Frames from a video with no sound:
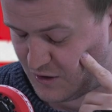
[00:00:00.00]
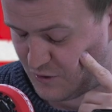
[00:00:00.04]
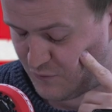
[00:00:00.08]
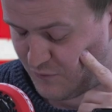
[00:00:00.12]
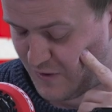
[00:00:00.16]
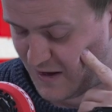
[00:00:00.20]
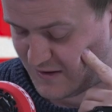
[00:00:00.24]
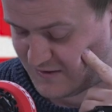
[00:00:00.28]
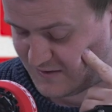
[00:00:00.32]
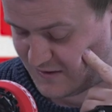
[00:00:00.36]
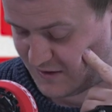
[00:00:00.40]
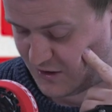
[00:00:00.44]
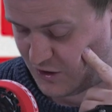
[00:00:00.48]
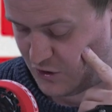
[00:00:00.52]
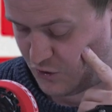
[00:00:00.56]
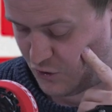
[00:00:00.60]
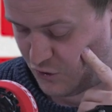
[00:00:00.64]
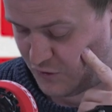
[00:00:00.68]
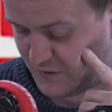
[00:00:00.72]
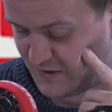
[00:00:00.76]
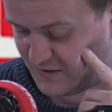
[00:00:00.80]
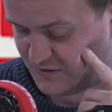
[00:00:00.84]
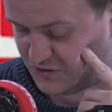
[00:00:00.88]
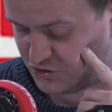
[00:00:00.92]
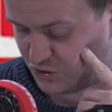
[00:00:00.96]
the Reds
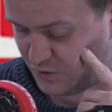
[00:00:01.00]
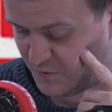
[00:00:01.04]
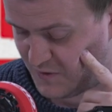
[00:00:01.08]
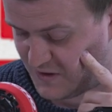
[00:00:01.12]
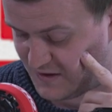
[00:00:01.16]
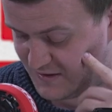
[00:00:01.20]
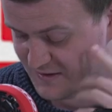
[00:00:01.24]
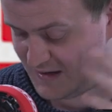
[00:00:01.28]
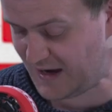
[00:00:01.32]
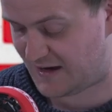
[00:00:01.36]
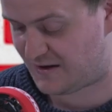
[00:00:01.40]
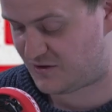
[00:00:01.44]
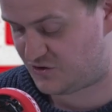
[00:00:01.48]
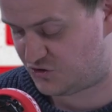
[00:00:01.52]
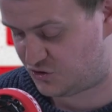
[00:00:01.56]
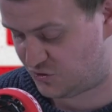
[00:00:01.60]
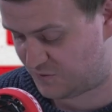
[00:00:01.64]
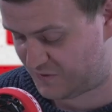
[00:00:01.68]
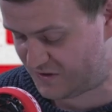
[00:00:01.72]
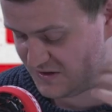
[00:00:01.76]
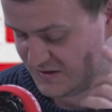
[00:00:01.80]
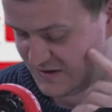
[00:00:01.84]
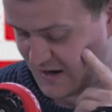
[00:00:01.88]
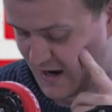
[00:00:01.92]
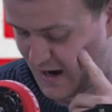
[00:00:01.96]
secure this summer, the second
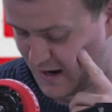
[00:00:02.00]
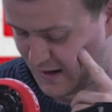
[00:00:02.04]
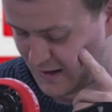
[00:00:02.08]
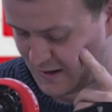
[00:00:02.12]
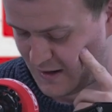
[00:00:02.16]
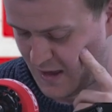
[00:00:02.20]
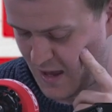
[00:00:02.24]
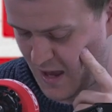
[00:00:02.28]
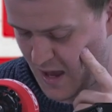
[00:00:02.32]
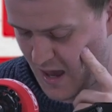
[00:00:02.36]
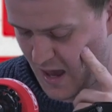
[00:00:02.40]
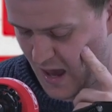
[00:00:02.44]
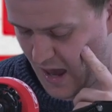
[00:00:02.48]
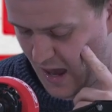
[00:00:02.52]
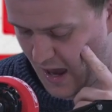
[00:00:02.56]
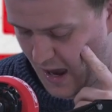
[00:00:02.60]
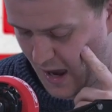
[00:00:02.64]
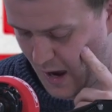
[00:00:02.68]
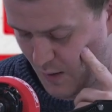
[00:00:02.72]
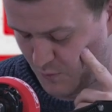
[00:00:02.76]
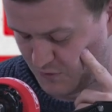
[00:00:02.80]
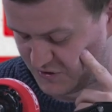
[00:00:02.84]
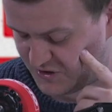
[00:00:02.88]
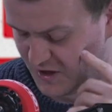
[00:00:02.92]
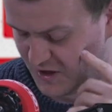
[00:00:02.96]
summer signing. Um, we'll